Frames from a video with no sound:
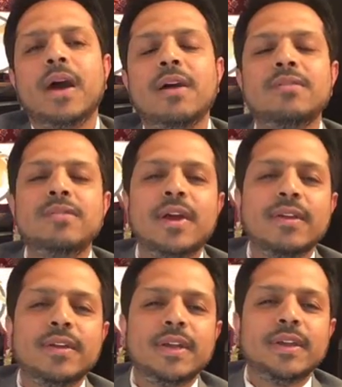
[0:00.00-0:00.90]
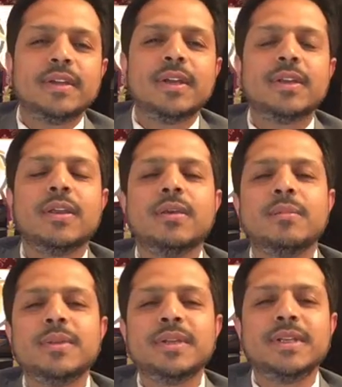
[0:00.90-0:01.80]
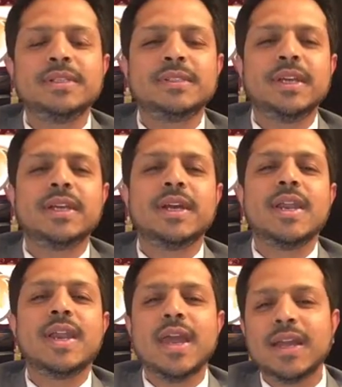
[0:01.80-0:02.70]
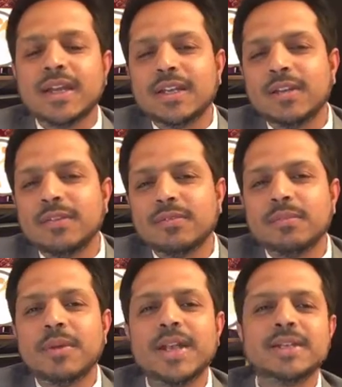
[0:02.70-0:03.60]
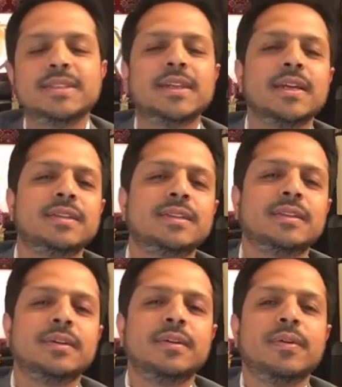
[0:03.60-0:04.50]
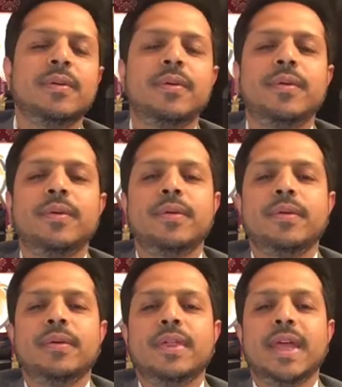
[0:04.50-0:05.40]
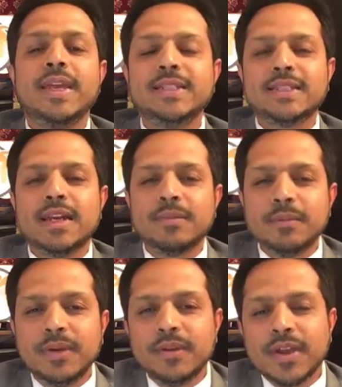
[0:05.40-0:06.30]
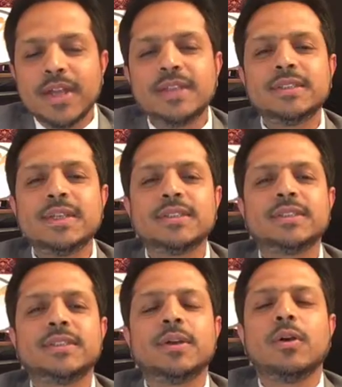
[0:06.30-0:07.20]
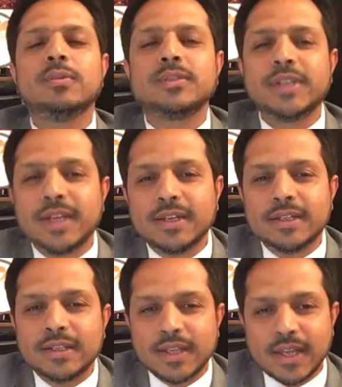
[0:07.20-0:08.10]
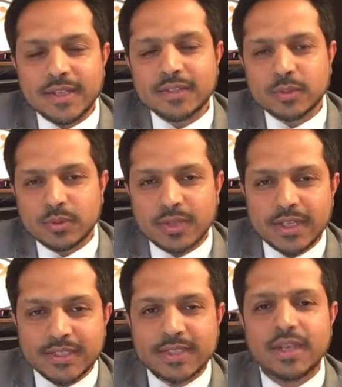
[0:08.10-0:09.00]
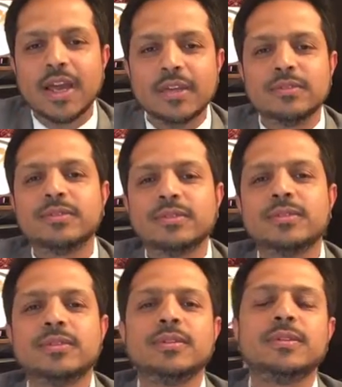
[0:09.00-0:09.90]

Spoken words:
a very deterministic, negative mindset is a greatest obstacle in today's life.